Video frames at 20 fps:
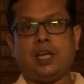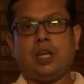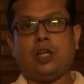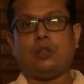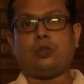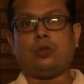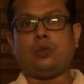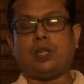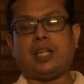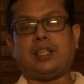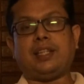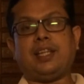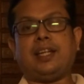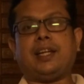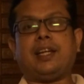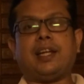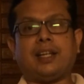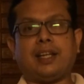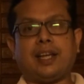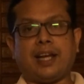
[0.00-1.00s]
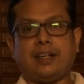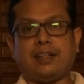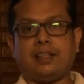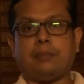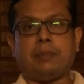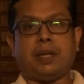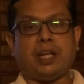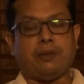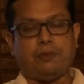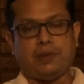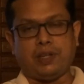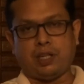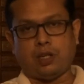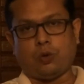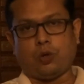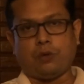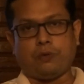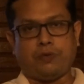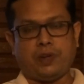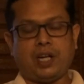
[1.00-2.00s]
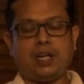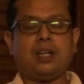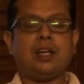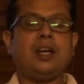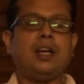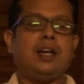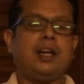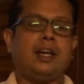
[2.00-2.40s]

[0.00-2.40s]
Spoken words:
so that they can get the benefit out of it.